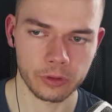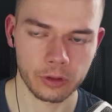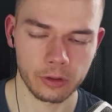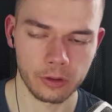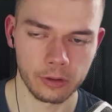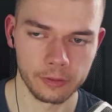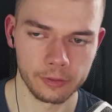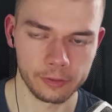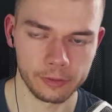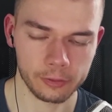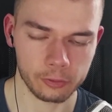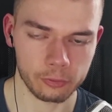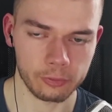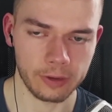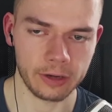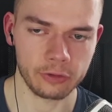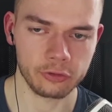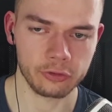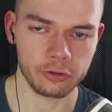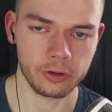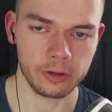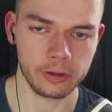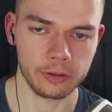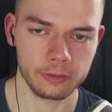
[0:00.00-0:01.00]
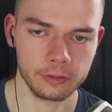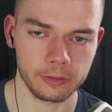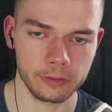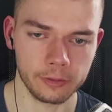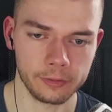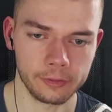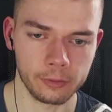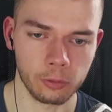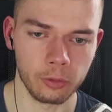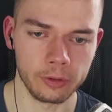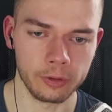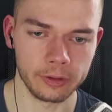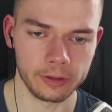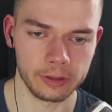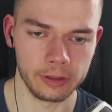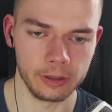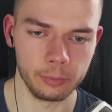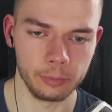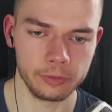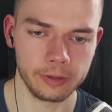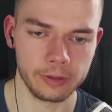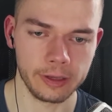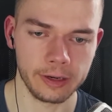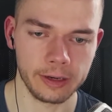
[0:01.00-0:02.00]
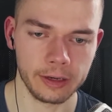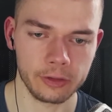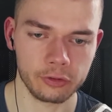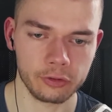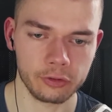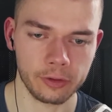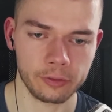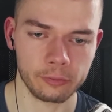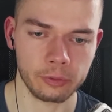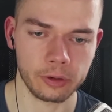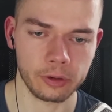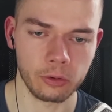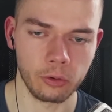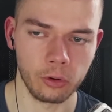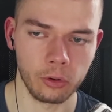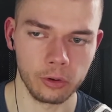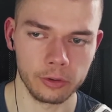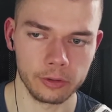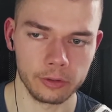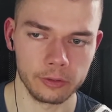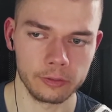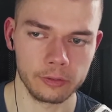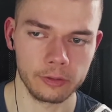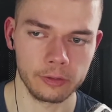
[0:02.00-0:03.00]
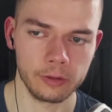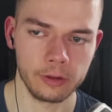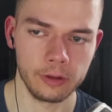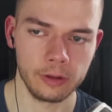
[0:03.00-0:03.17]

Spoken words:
scratching this whole clip that I just recorded,